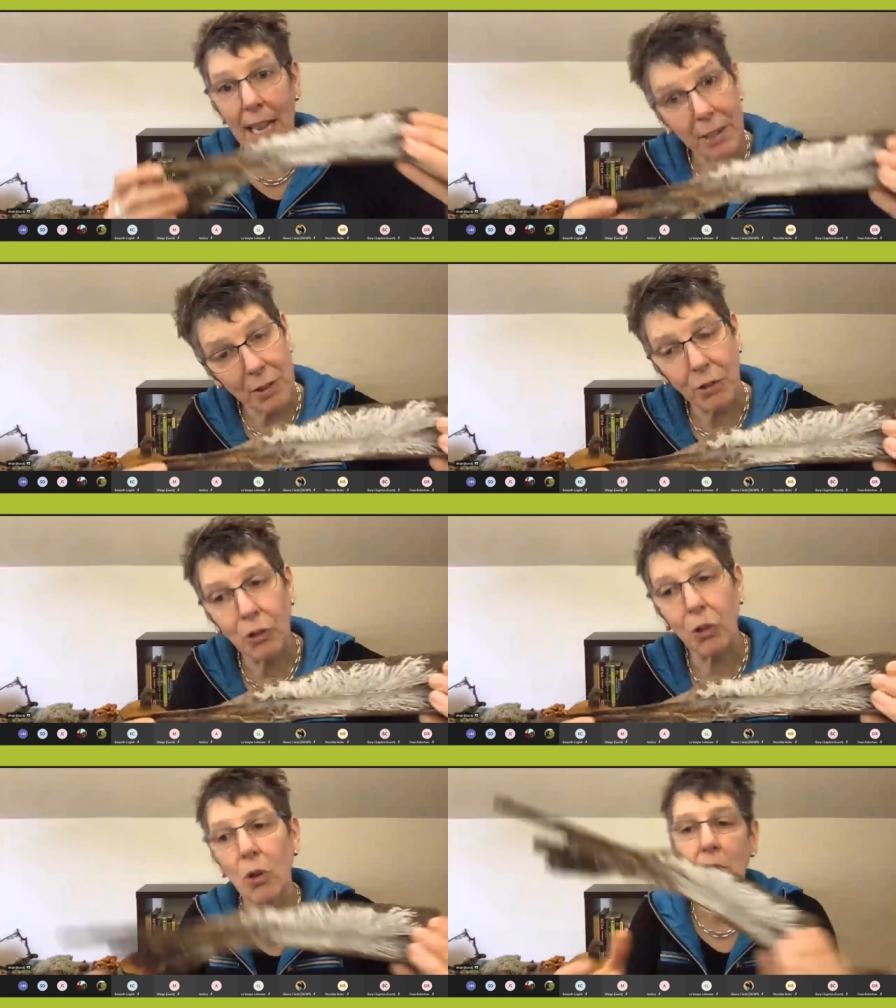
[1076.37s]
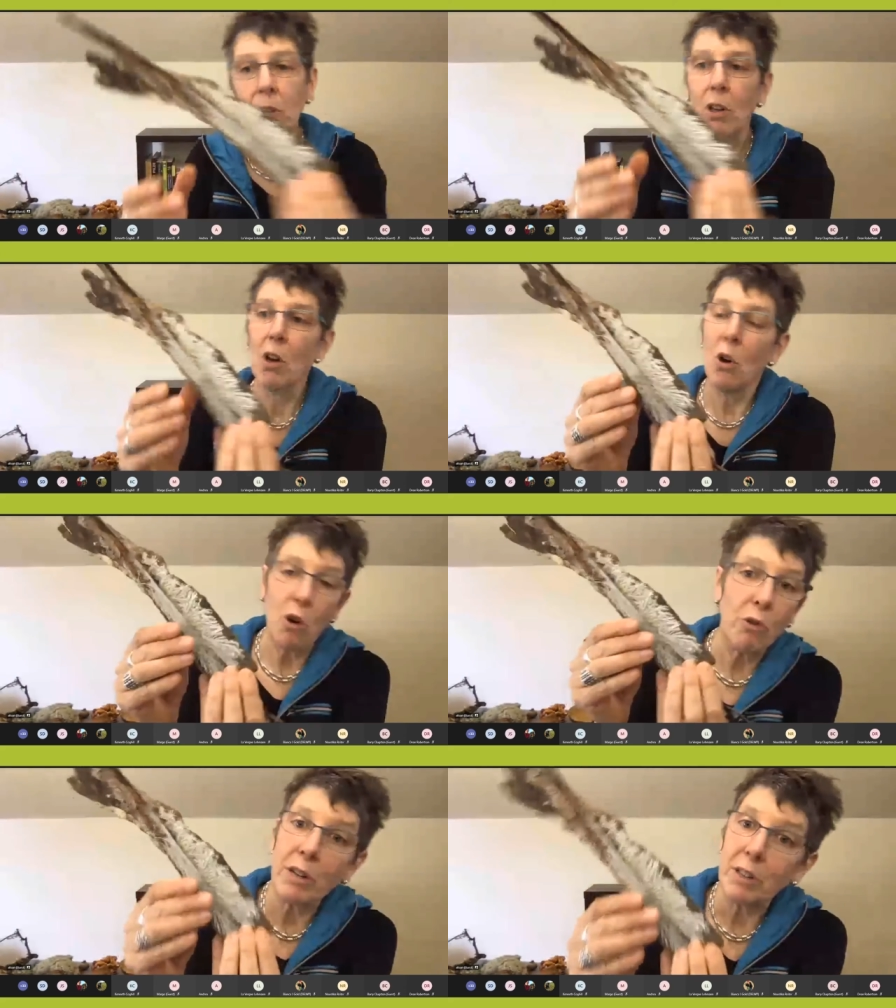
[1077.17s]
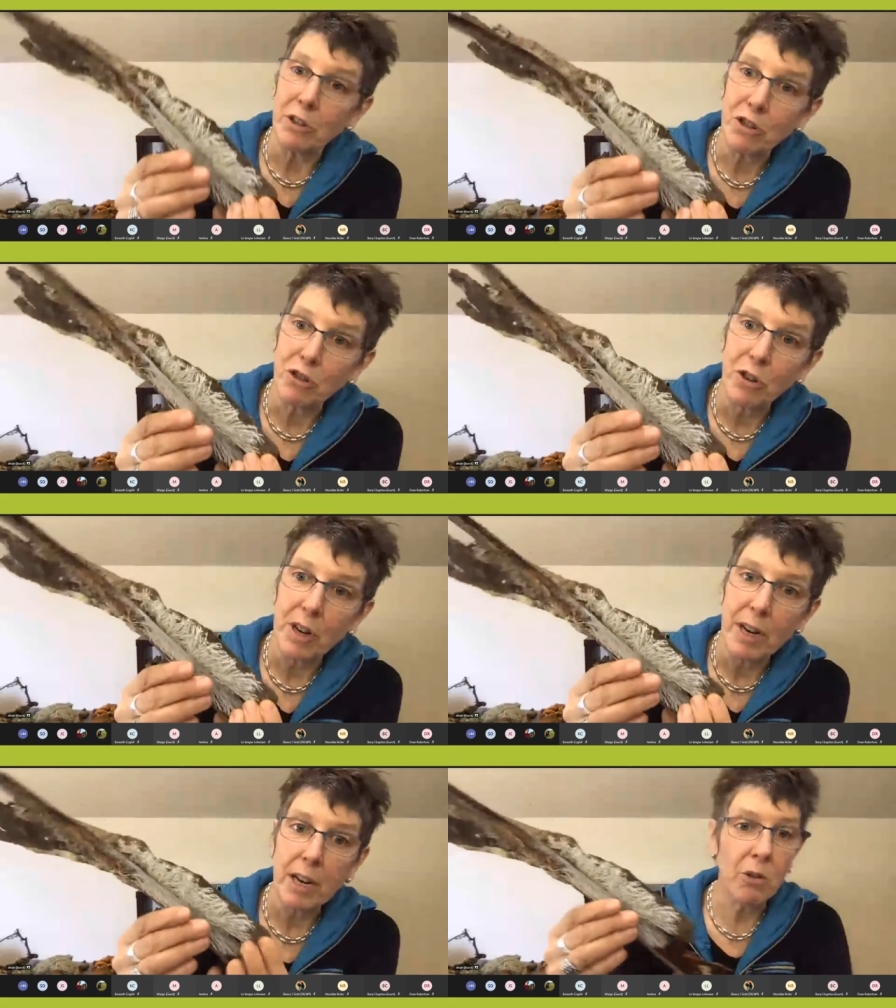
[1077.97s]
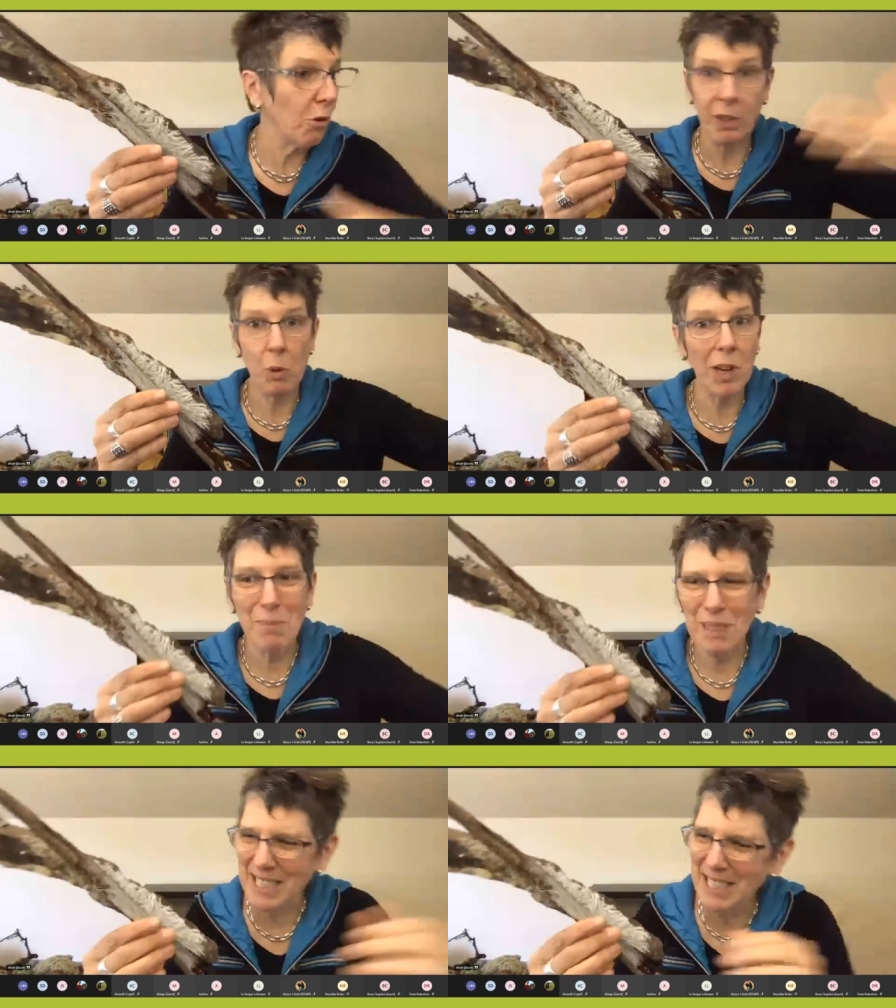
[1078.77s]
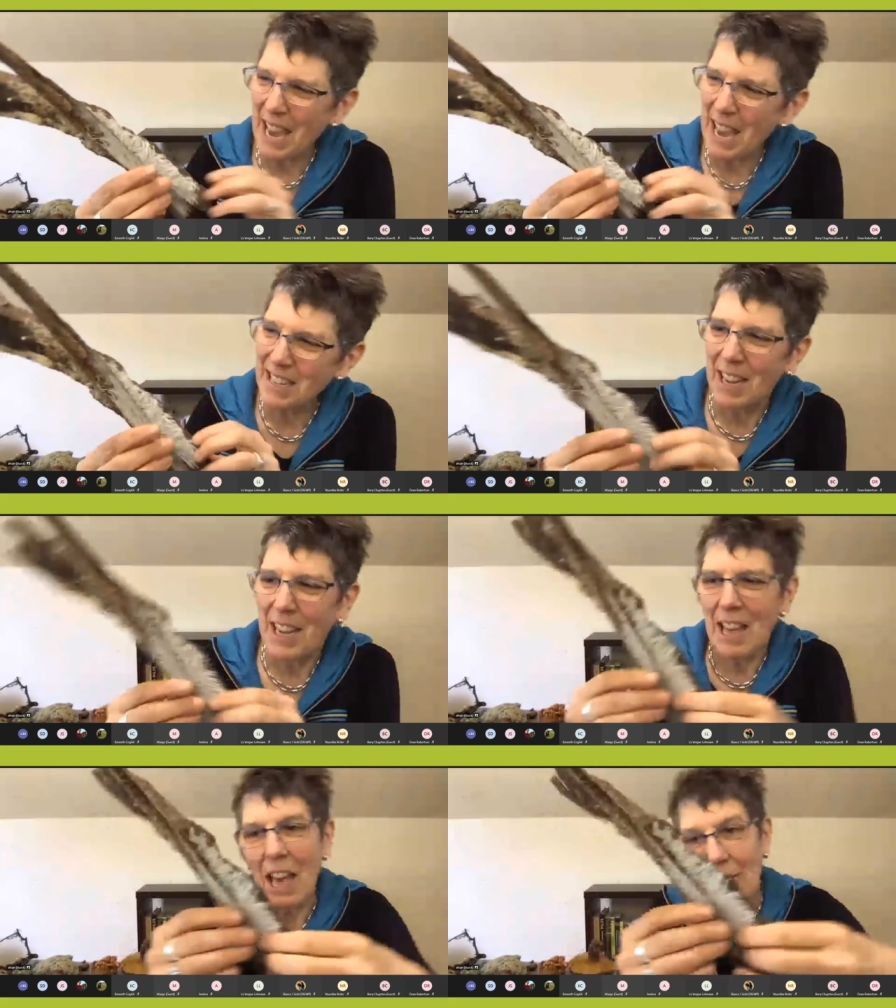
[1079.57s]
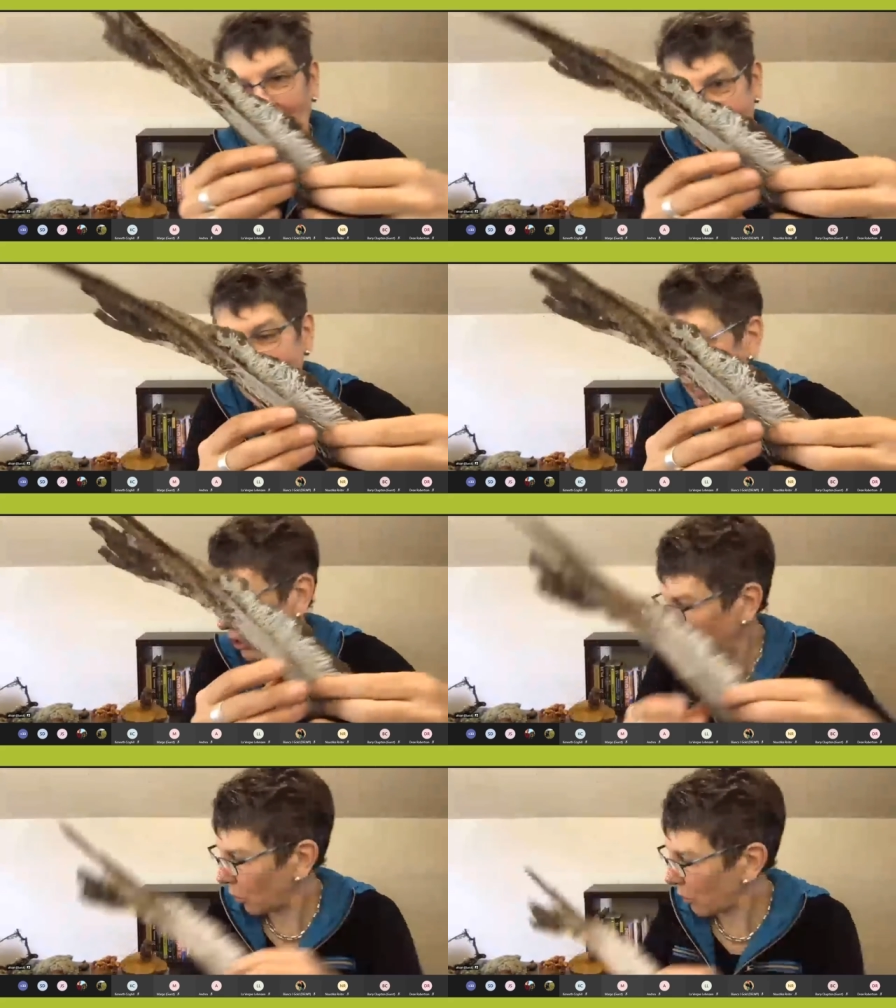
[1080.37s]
is under the soil or in a tree or in the wallaby scat, and that's the actual